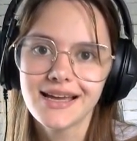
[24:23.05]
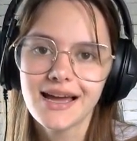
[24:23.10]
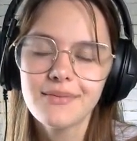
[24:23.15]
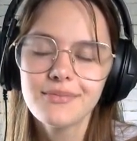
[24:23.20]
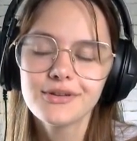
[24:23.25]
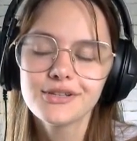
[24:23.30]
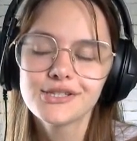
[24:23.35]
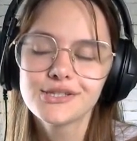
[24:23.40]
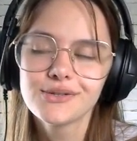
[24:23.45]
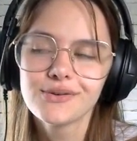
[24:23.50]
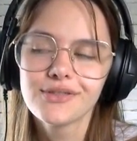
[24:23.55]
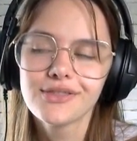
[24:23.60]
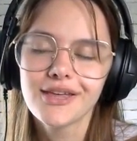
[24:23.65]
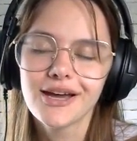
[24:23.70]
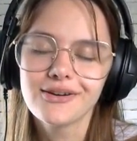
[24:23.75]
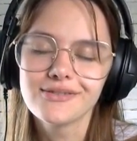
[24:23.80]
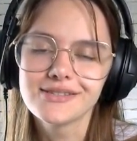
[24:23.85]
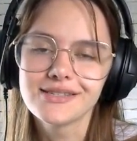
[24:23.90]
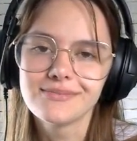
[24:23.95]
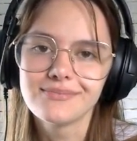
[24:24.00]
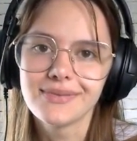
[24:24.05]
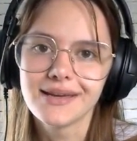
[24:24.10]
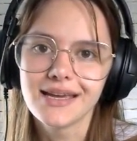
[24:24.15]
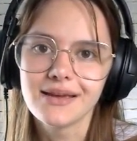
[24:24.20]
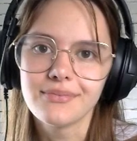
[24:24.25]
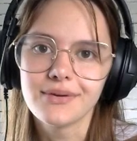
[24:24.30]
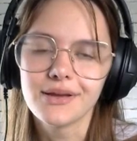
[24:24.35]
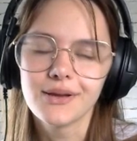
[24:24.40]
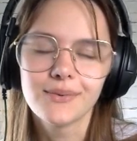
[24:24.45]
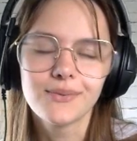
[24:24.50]
I'm a 2000
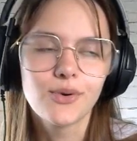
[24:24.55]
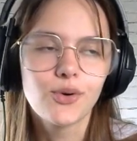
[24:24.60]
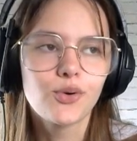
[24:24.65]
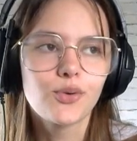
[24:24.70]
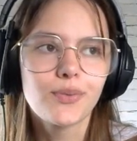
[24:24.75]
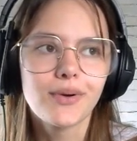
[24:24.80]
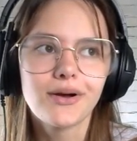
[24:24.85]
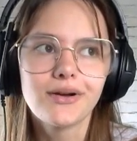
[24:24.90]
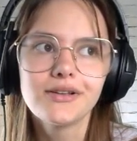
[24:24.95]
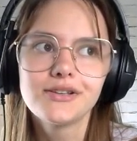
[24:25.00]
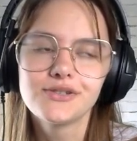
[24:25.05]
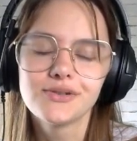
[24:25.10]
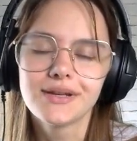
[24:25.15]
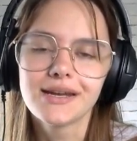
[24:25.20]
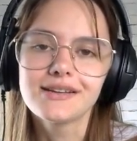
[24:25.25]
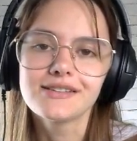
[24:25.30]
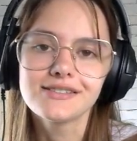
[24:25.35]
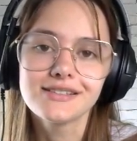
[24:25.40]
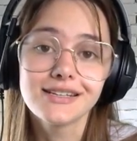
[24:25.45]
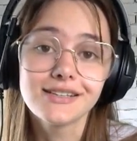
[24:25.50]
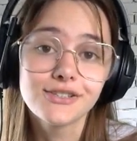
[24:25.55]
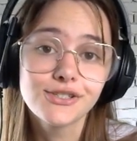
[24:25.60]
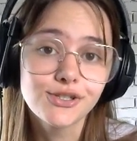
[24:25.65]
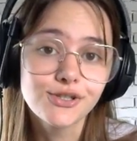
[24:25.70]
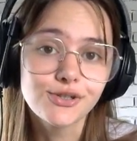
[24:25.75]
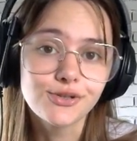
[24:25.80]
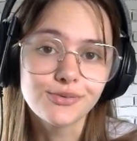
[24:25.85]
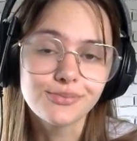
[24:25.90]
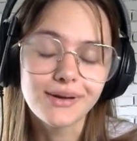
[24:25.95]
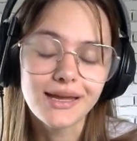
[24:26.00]
baby, or well, a
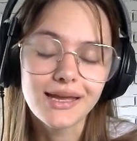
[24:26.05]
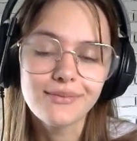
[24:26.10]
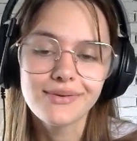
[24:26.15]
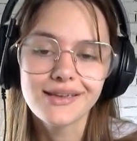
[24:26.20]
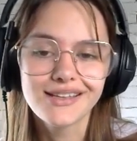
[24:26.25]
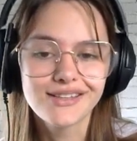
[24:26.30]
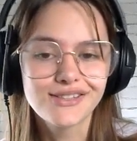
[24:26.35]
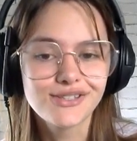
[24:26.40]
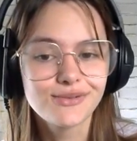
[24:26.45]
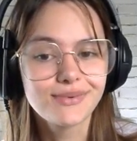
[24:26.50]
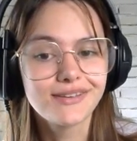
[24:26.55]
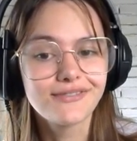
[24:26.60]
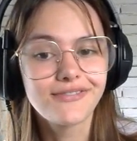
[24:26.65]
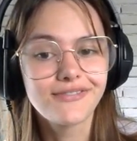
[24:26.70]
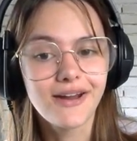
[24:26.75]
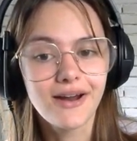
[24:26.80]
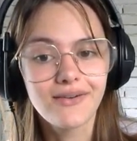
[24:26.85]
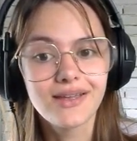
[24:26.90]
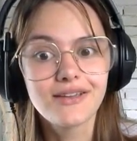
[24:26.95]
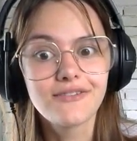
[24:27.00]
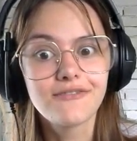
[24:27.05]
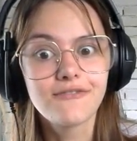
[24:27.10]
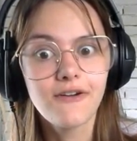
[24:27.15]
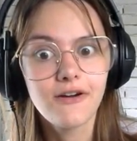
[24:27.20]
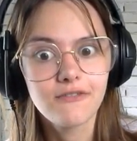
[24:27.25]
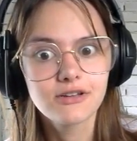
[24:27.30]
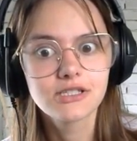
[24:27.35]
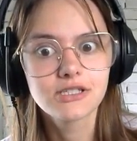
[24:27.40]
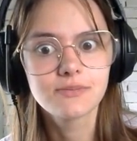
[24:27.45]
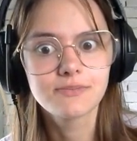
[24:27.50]
2002 baby, to be very,
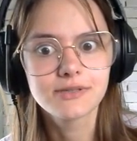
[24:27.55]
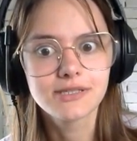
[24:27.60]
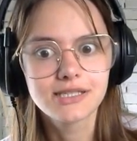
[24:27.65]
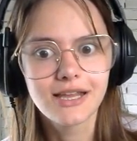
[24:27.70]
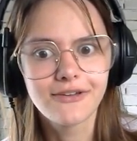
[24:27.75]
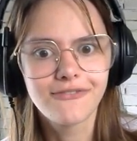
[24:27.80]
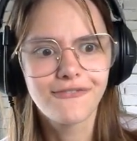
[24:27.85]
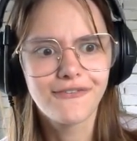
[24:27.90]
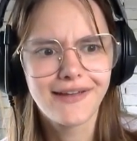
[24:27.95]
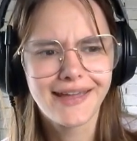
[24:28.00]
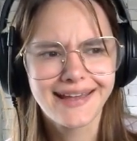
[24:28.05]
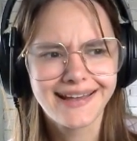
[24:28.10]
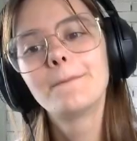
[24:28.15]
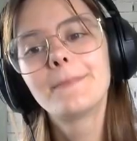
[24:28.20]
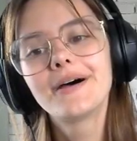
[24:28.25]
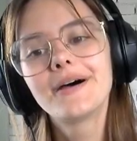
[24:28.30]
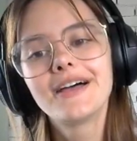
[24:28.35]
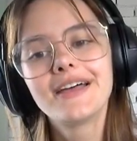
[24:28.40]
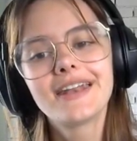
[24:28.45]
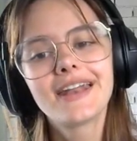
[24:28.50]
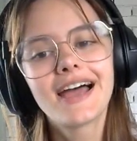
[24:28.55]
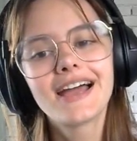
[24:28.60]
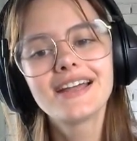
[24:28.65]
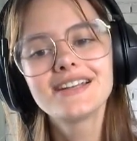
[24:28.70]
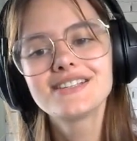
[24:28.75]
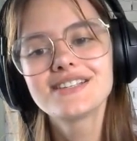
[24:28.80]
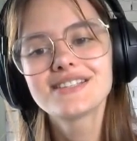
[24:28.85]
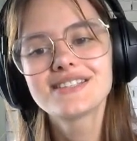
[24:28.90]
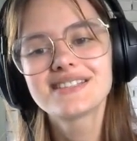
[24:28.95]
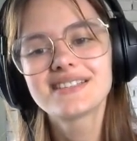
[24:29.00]
very specific. But I
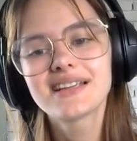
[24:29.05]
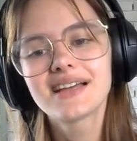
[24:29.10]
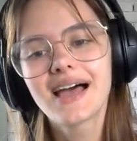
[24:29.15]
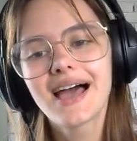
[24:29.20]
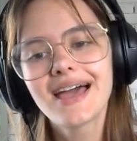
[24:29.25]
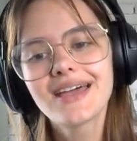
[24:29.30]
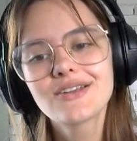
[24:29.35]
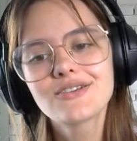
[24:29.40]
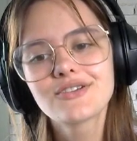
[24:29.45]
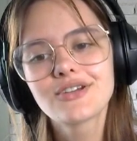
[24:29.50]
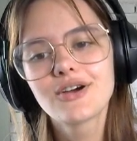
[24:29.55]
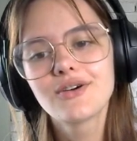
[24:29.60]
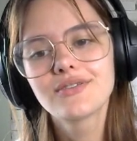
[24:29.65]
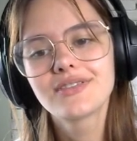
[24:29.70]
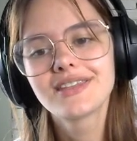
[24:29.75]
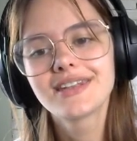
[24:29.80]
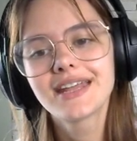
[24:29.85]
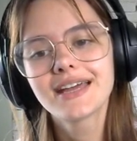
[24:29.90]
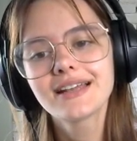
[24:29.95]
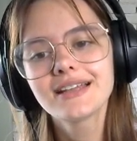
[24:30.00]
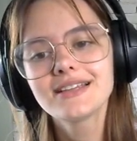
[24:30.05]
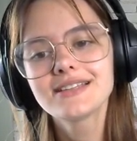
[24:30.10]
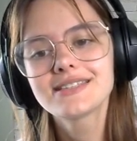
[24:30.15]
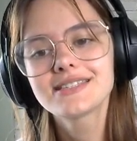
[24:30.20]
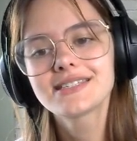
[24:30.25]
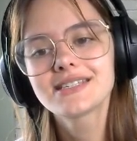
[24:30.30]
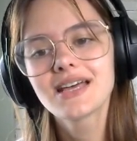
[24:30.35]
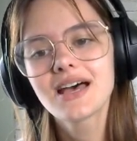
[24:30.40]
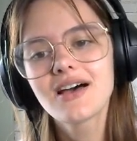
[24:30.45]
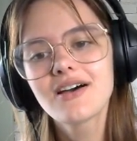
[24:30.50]
don't know, the 90s
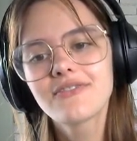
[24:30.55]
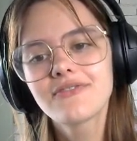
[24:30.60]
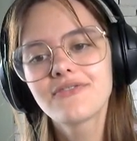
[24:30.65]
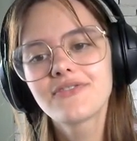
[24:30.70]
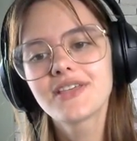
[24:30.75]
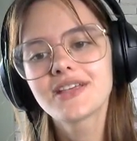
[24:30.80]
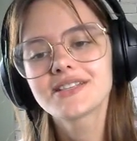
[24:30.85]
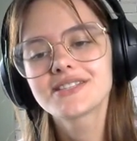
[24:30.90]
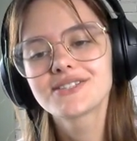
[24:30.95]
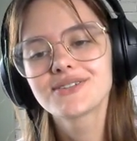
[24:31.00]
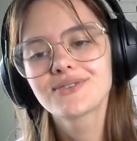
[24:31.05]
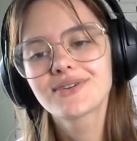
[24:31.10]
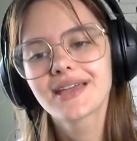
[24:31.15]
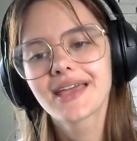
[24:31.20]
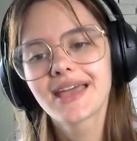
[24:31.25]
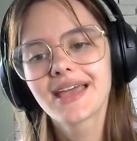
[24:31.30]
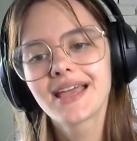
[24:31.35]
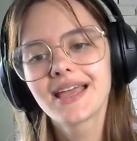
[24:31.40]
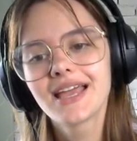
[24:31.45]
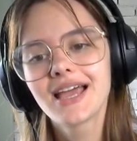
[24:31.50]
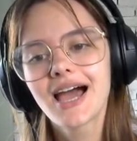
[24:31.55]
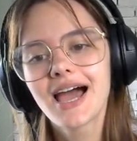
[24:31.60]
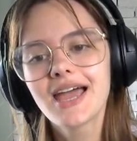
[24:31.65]
stuff, that's okay.